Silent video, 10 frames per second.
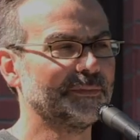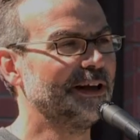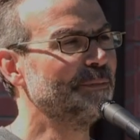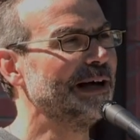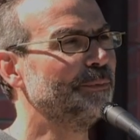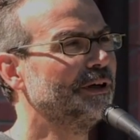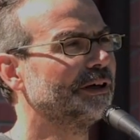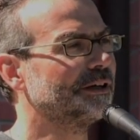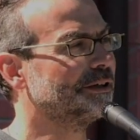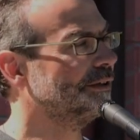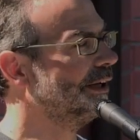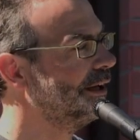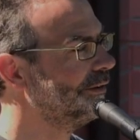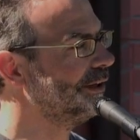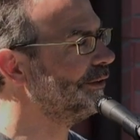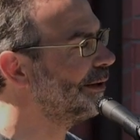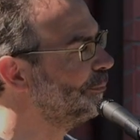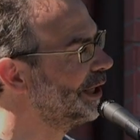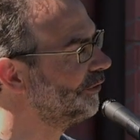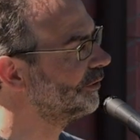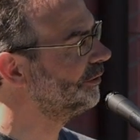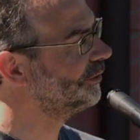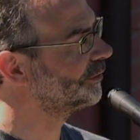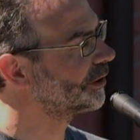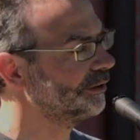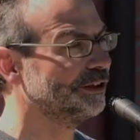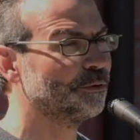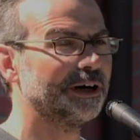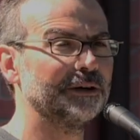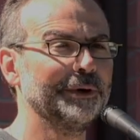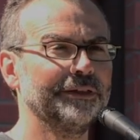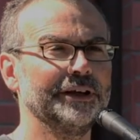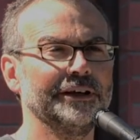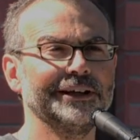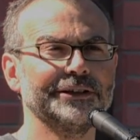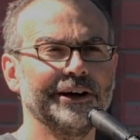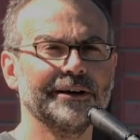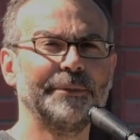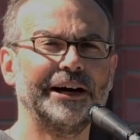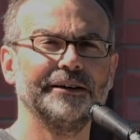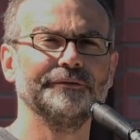In my book that Deb mentioned, called Inquire Within, I talk about